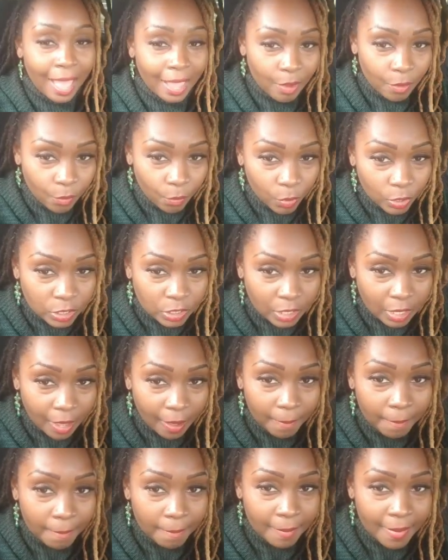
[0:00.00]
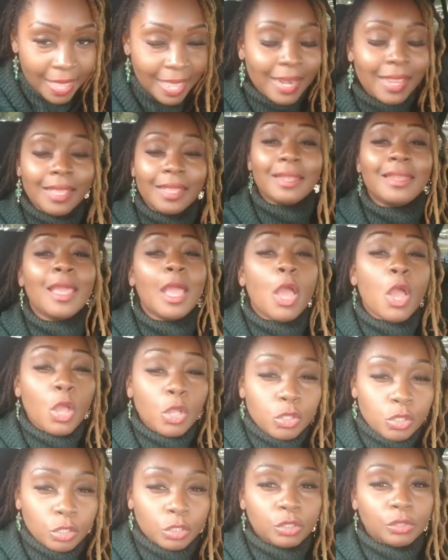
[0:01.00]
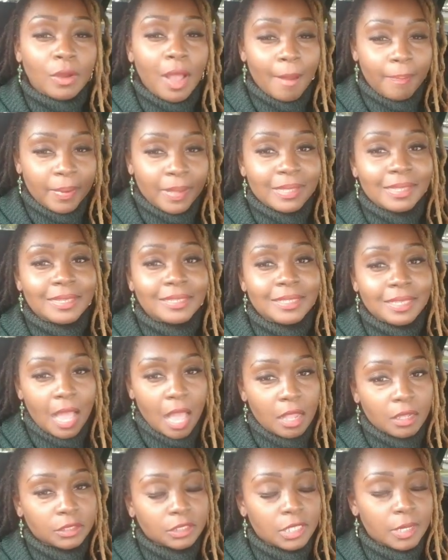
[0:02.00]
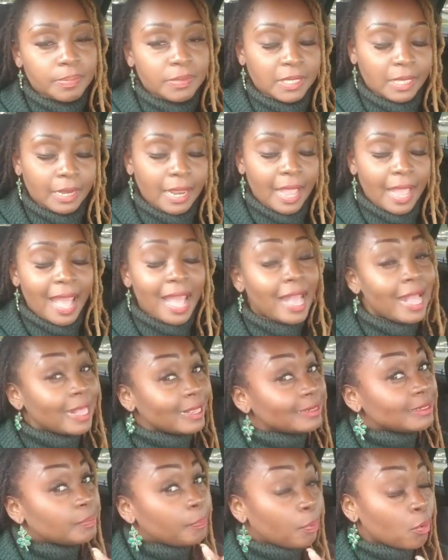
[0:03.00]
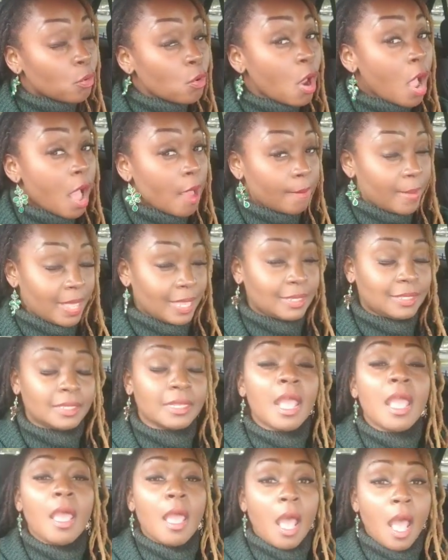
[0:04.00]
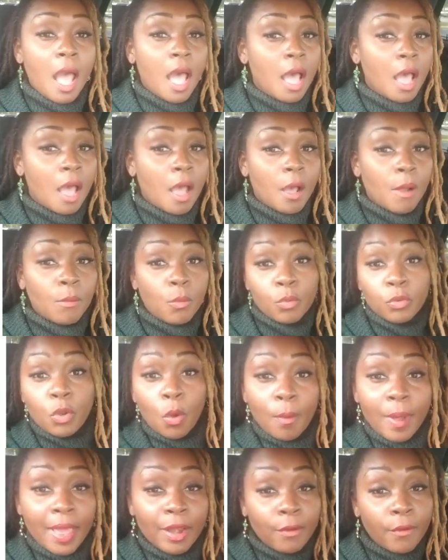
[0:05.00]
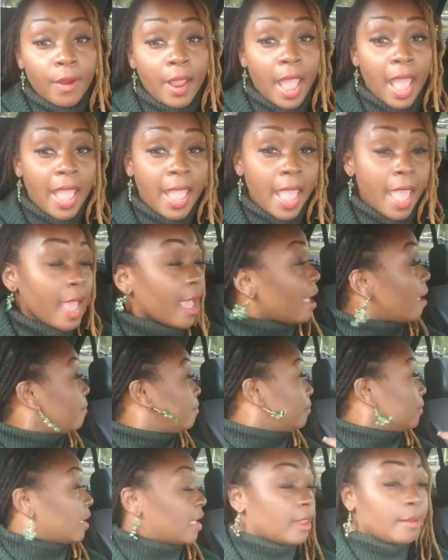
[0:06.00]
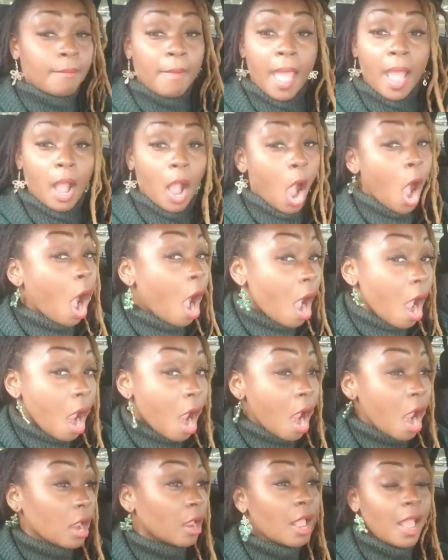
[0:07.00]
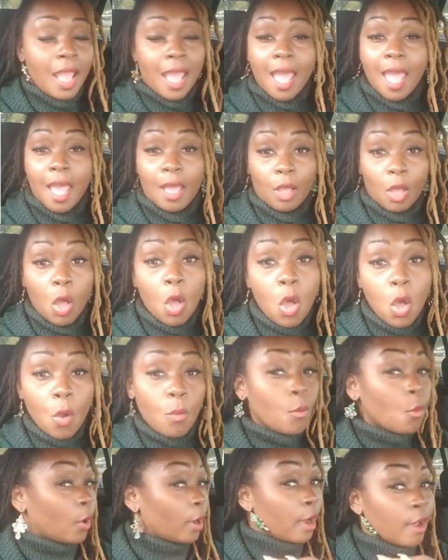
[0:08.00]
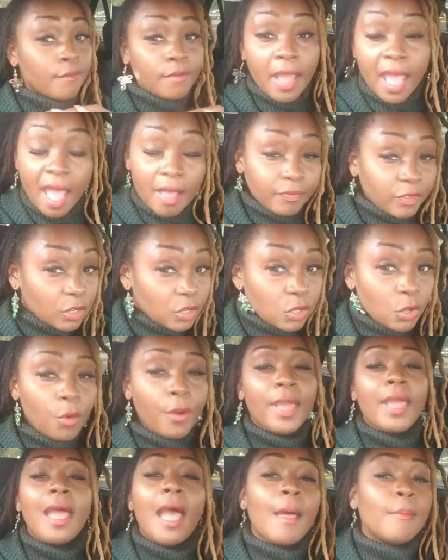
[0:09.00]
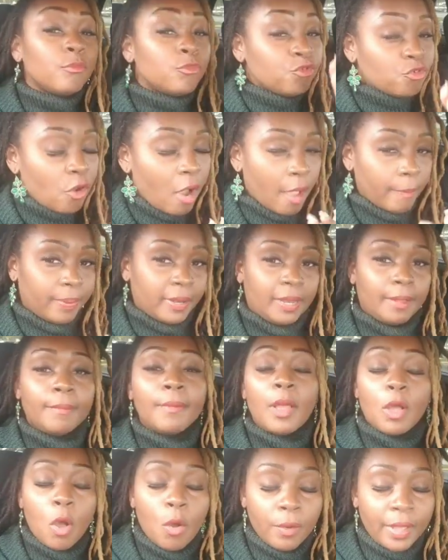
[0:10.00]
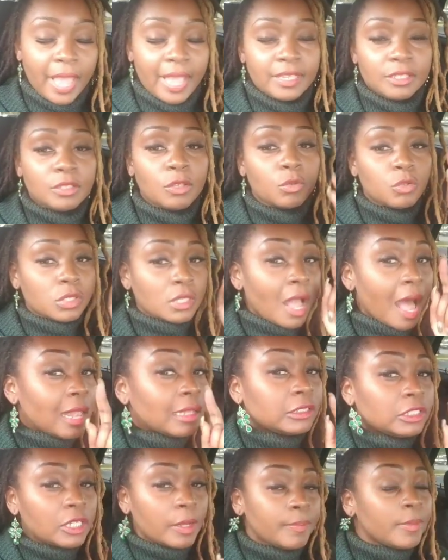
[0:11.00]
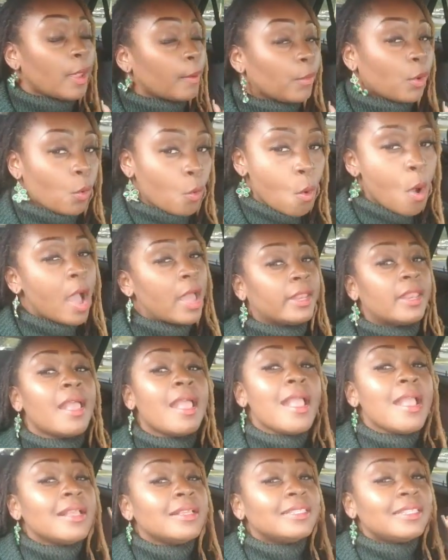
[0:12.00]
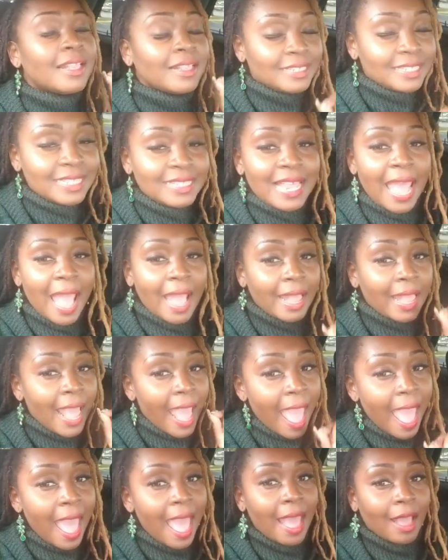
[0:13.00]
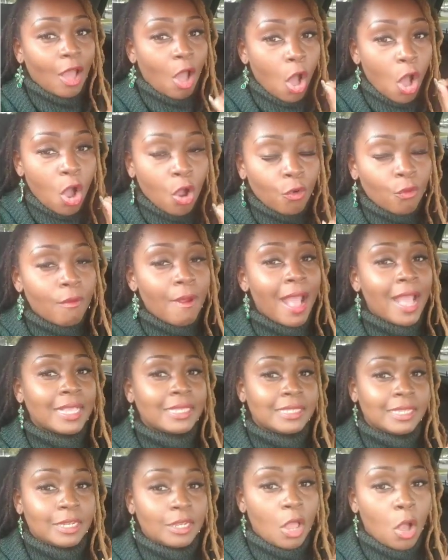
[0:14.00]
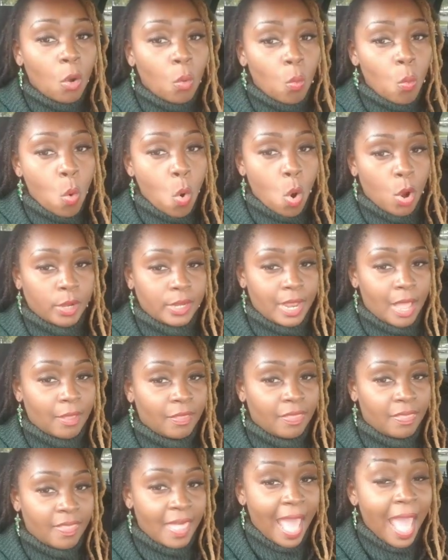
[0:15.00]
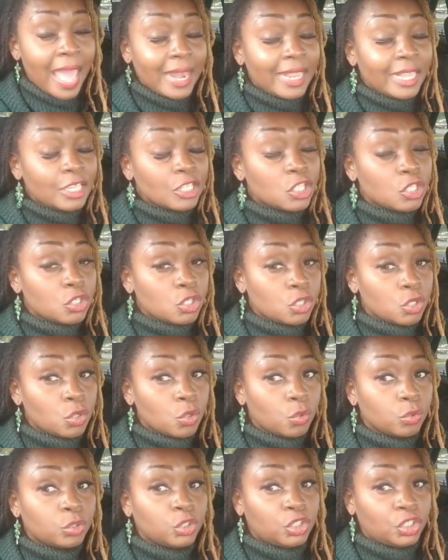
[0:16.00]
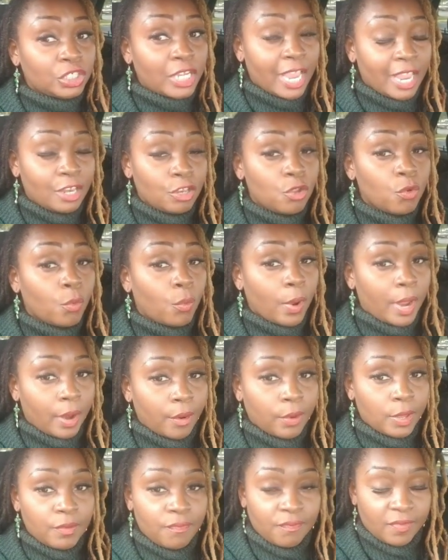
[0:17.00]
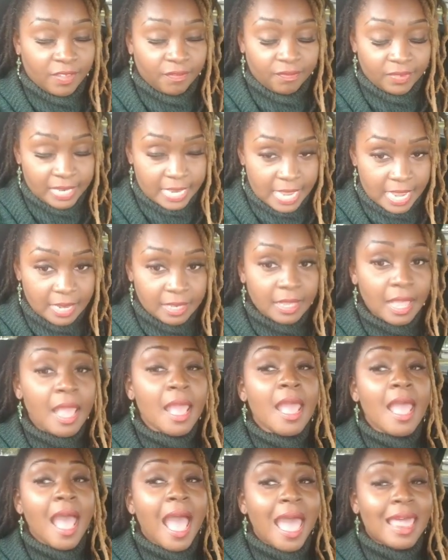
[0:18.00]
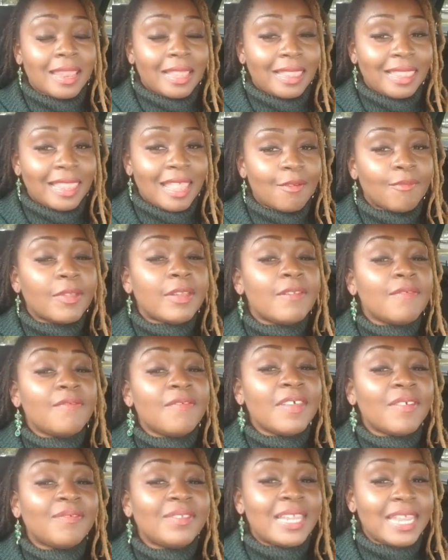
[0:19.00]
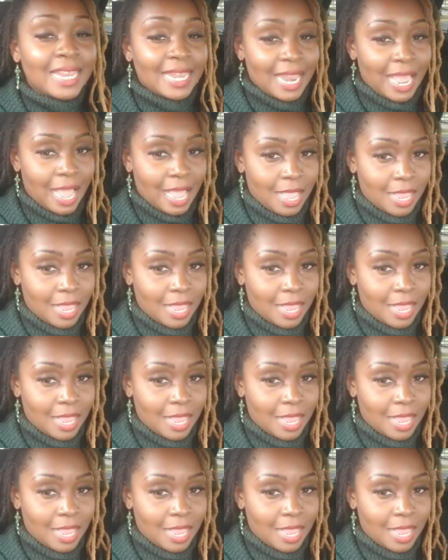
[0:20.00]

I was committed to dropping these scholarships today, as promised. Um, no matter where I am, in my car, at home, wherever I have to do it, I'm dropping them. Okay, so scholarship number one, the SAC Act Horizon Award. Now that is due January 15th at 11.59